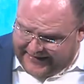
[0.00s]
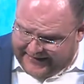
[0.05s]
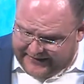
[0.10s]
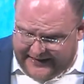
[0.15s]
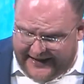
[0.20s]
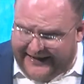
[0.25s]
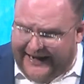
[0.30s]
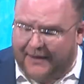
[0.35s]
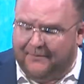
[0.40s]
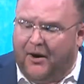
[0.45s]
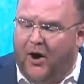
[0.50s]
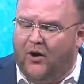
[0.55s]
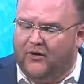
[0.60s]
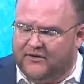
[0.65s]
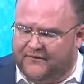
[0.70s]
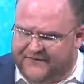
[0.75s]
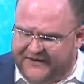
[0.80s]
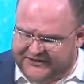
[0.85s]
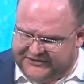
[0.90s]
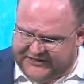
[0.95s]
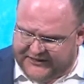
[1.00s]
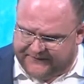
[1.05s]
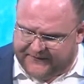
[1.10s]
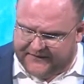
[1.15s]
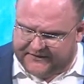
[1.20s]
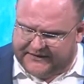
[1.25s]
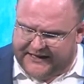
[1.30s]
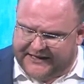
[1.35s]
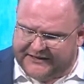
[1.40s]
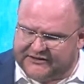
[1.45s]
I'm all of these
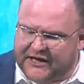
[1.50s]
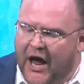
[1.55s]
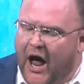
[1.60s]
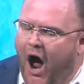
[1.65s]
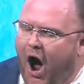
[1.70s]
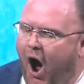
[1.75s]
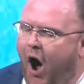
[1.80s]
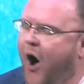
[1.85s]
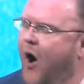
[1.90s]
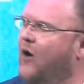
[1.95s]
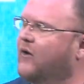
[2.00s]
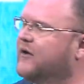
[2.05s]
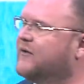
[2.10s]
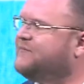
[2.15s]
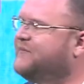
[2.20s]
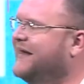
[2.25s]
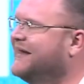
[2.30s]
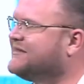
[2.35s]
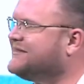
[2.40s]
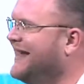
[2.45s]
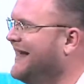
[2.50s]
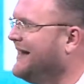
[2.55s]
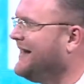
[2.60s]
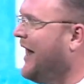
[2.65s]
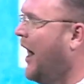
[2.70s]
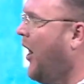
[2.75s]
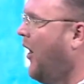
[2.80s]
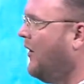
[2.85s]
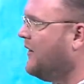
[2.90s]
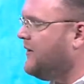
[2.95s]
different things. All of
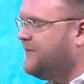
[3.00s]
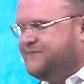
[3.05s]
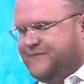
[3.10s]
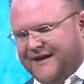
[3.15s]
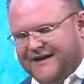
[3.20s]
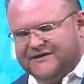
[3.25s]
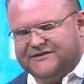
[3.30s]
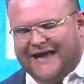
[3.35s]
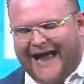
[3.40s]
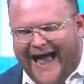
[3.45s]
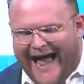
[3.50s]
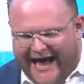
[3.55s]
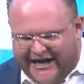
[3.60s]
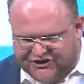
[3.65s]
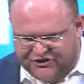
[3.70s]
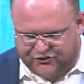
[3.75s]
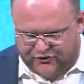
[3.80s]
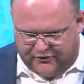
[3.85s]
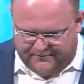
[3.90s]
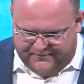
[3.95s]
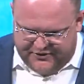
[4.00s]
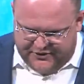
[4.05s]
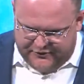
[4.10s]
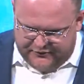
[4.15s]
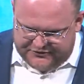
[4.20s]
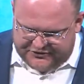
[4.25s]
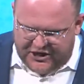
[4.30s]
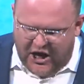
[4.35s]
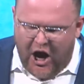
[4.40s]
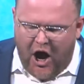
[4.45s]
these
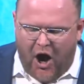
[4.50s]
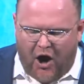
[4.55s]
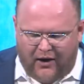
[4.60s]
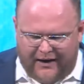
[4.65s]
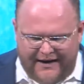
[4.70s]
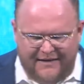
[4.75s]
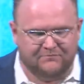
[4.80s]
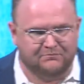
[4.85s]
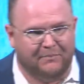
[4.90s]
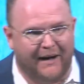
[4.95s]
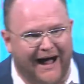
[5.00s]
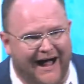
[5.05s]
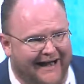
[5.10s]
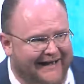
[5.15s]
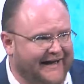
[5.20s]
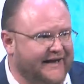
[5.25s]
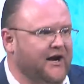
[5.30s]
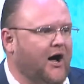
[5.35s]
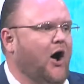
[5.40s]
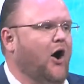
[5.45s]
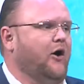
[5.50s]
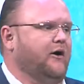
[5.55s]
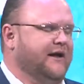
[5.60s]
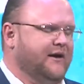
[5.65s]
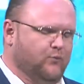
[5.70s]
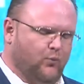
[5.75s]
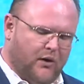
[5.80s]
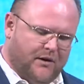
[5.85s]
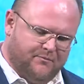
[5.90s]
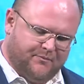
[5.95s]
attributes are embodied all
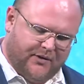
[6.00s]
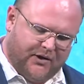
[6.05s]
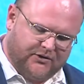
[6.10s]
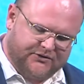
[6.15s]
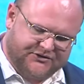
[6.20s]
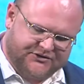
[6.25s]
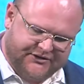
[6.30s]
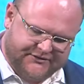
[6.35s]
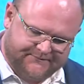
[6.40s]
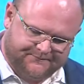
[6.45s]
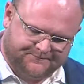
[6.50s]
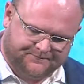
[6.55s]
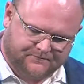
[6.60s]
in one person.